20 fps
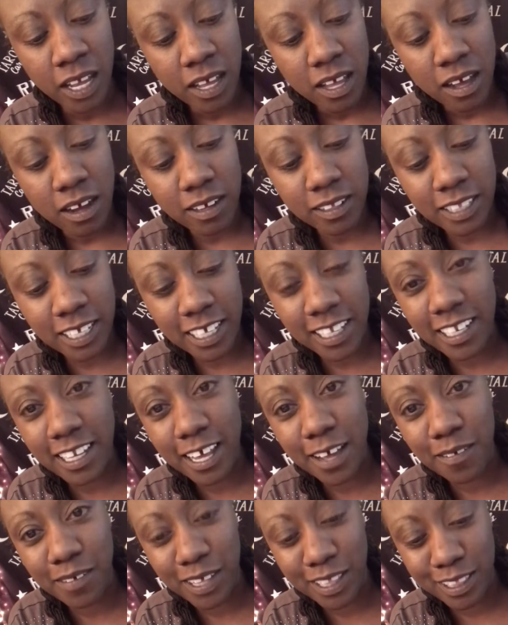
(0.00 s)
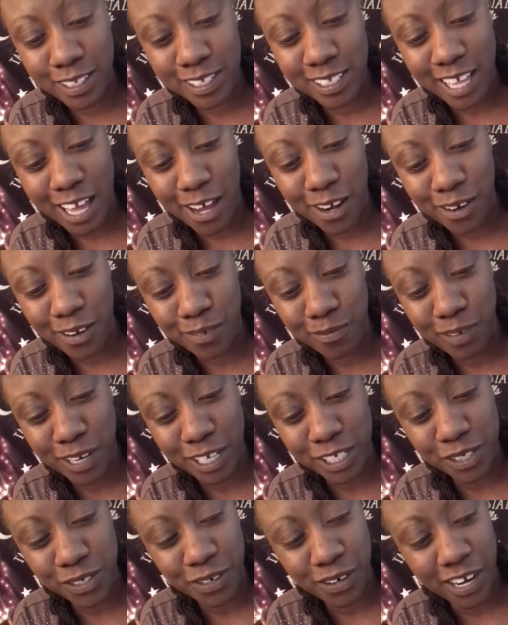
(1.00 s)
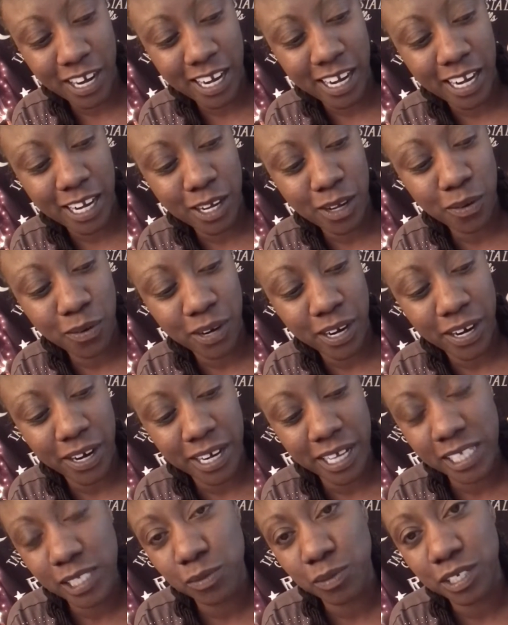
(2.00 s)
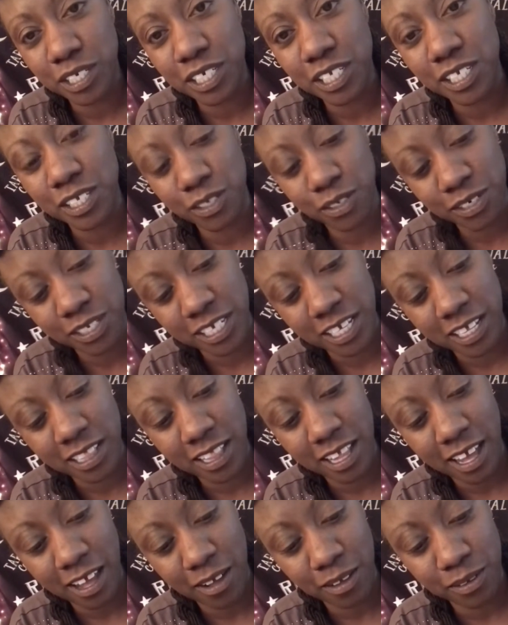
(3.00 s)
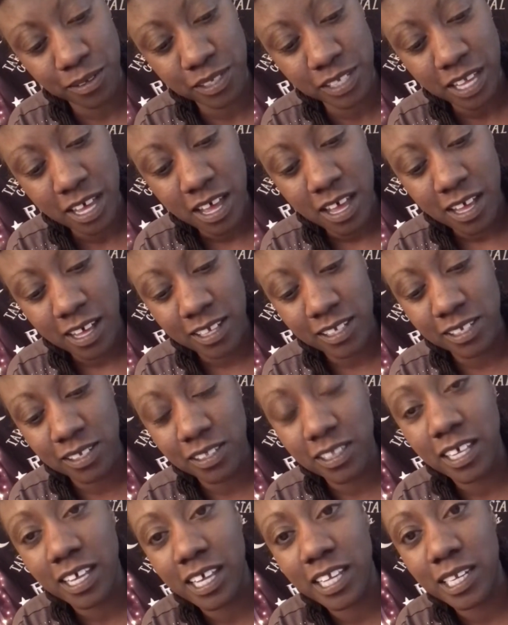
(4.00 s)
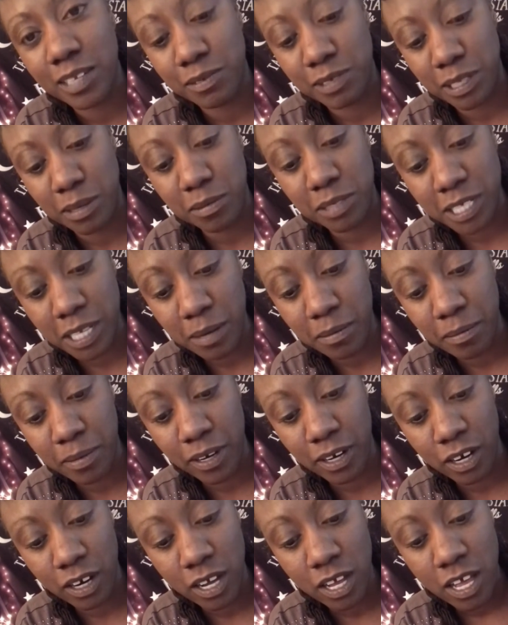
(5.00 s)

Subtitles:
On the 11th, Saturn retrograde in Aquarius, which is your 10th house, until the end of September.